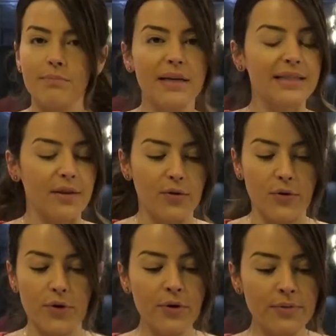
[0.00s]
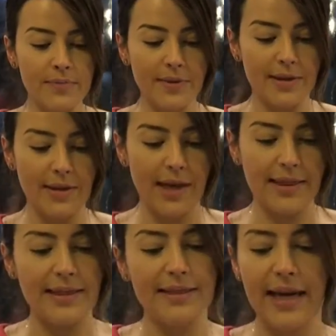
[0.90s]
mix it through at
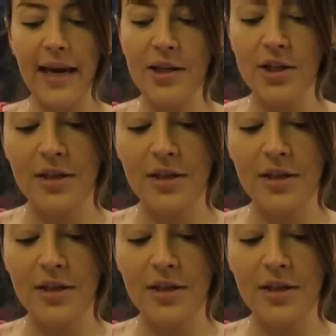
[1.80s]
this stage,